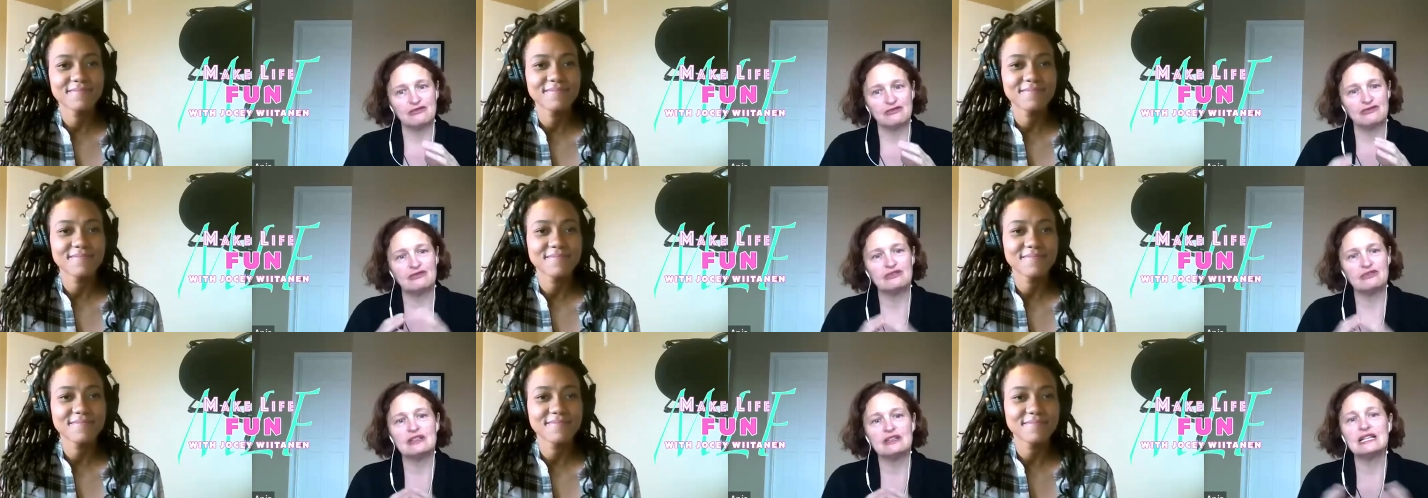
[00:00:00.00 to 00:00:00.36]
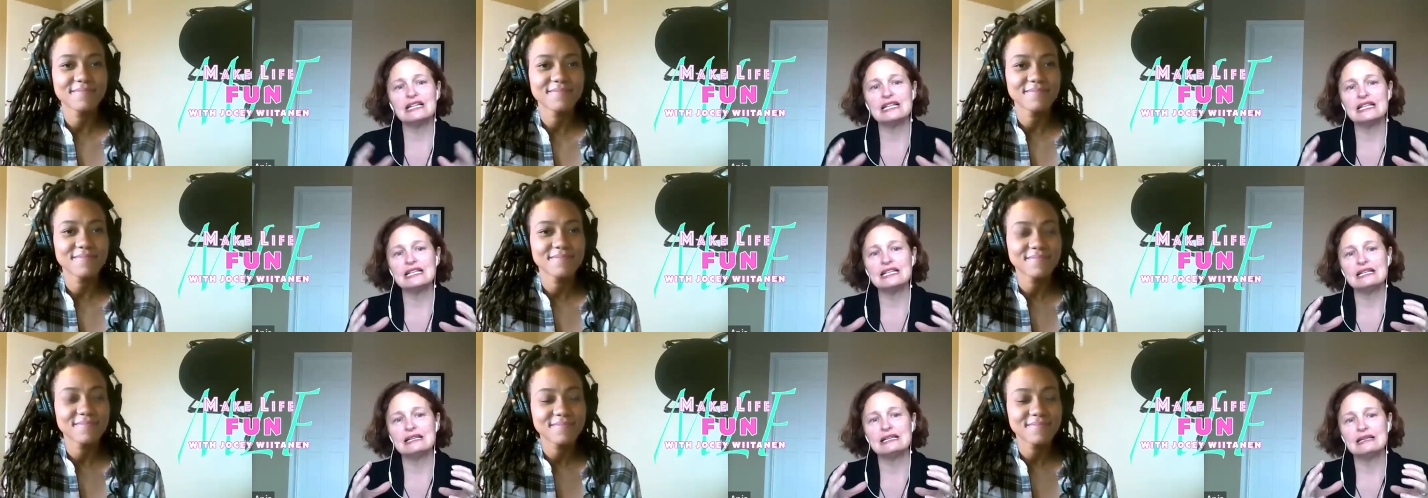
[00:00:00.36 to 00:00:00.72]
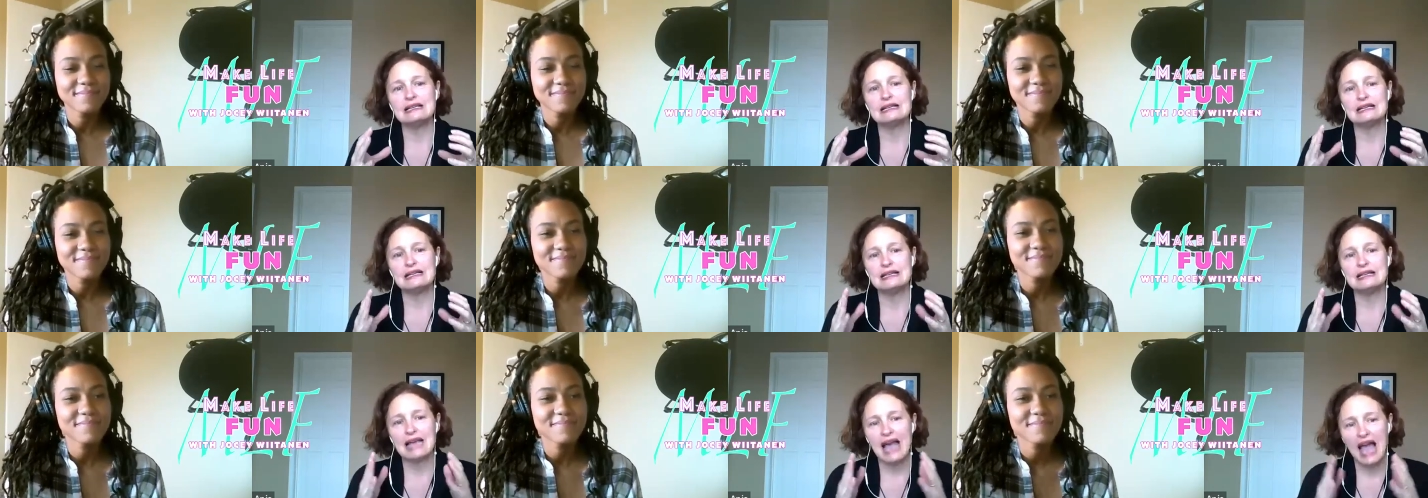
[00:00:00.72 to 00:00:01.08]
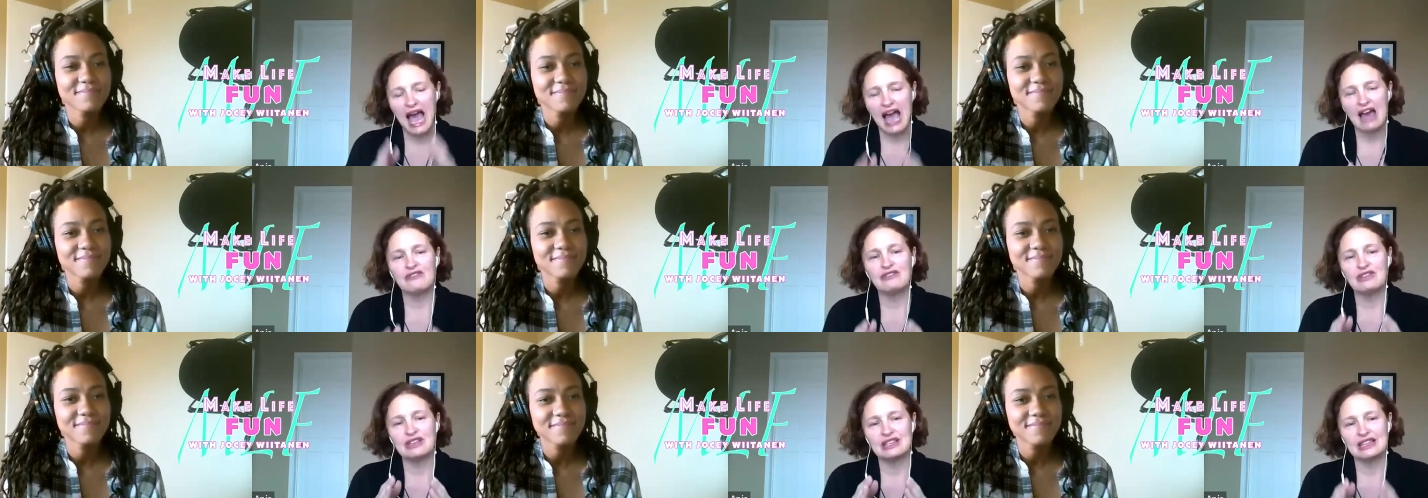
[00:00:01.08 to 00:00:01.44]
Speaker 1: of really
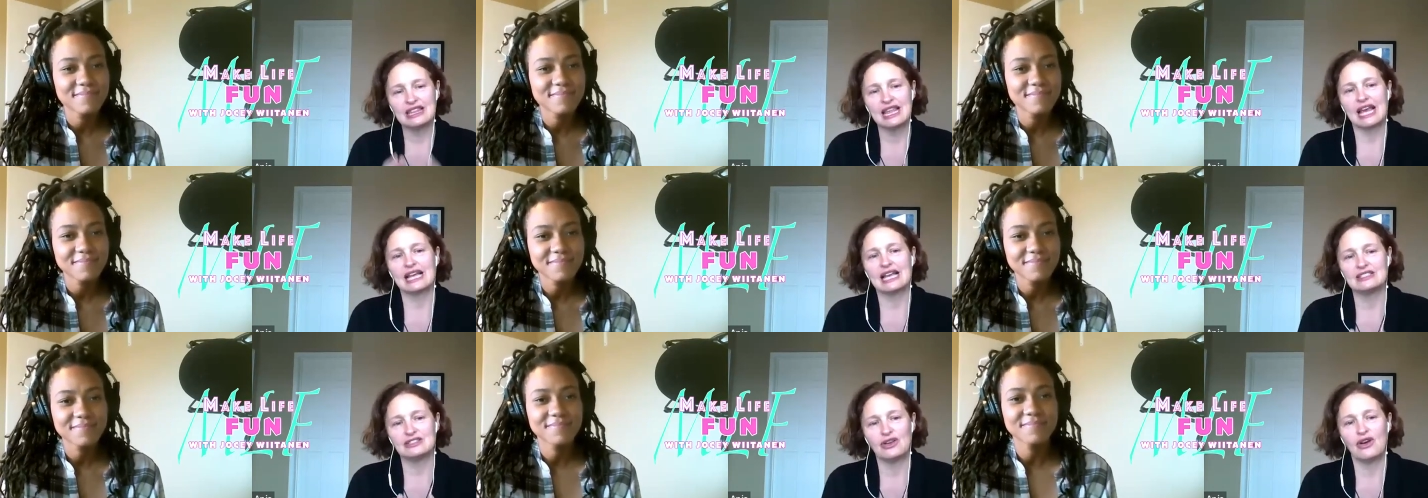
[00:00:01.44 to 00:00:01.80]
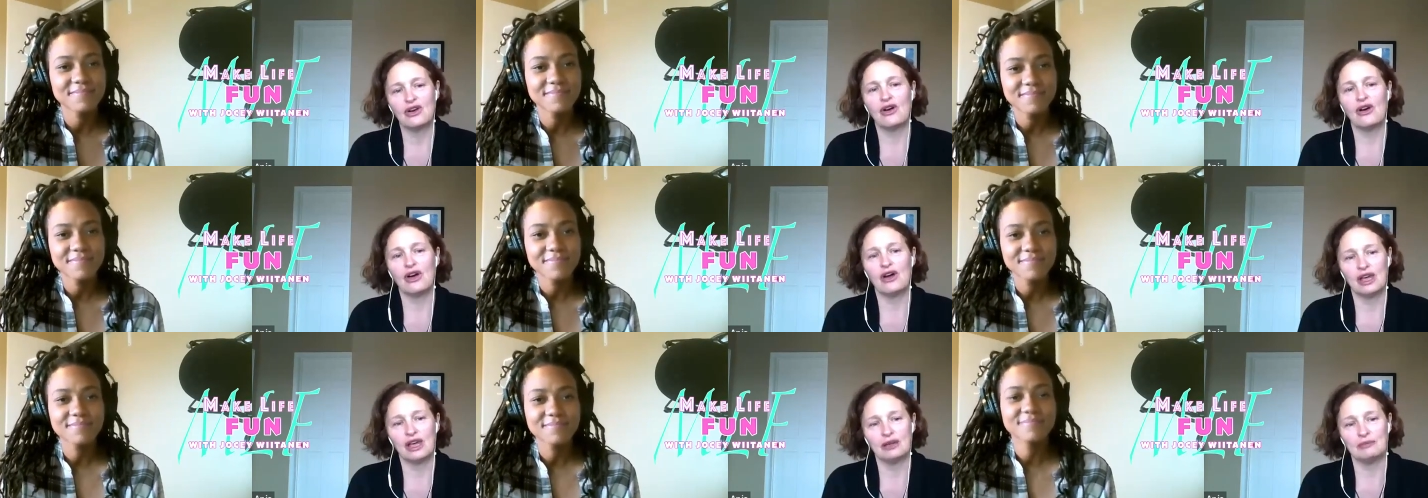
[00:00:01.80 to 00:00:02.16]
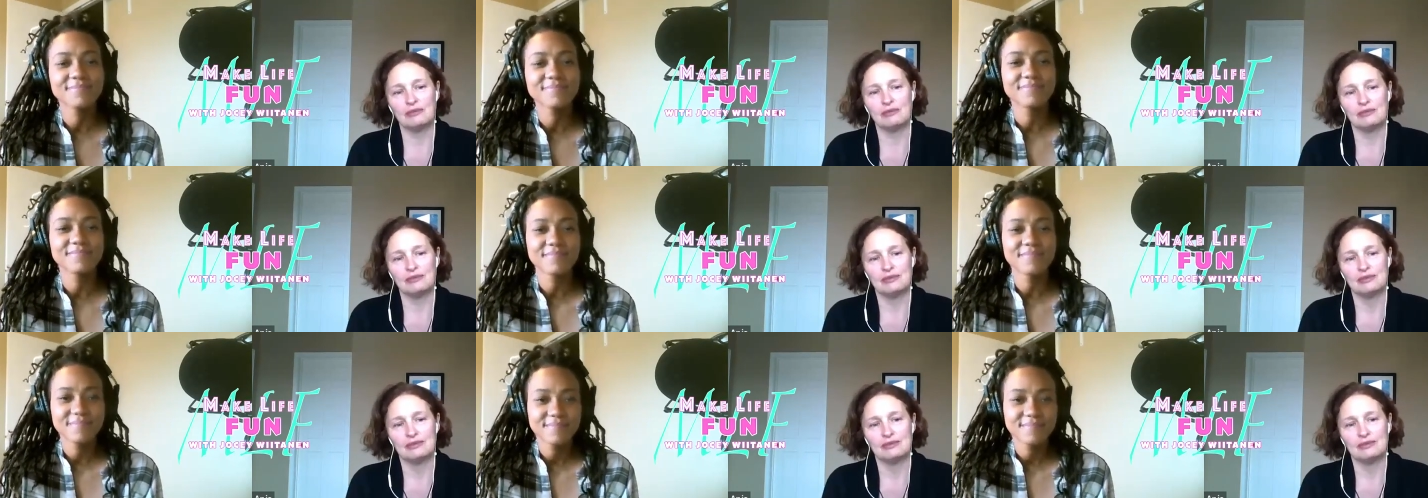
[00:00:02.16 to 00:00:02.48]
having that time,